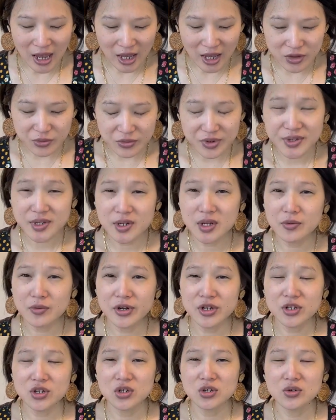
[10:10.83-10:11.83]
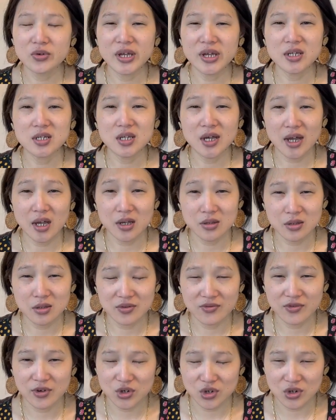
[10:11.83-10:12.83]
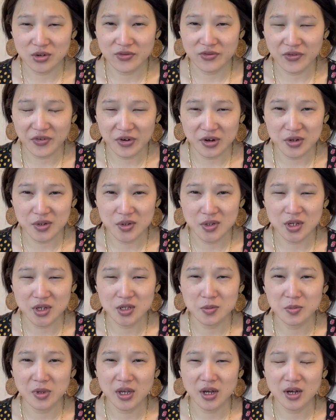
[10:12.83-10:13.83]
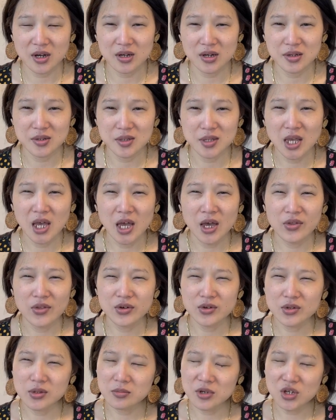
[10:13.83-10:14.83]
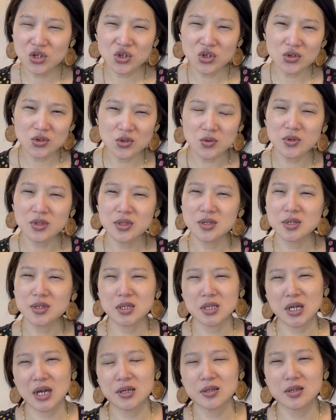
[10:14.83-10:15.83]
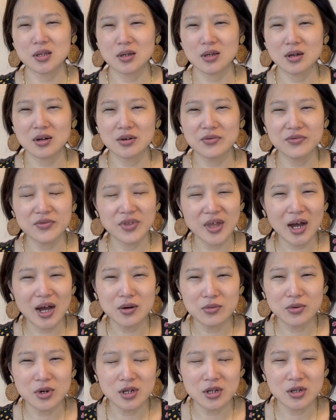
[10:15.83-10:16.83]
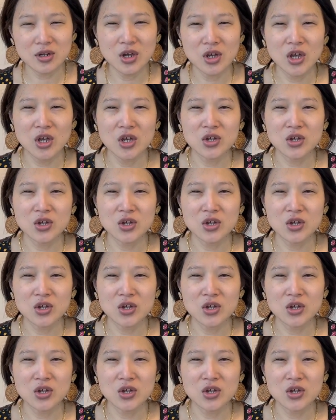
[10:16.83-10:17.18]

And the reason I wanted to do a test version first is because there's some issues with the sizing of that one.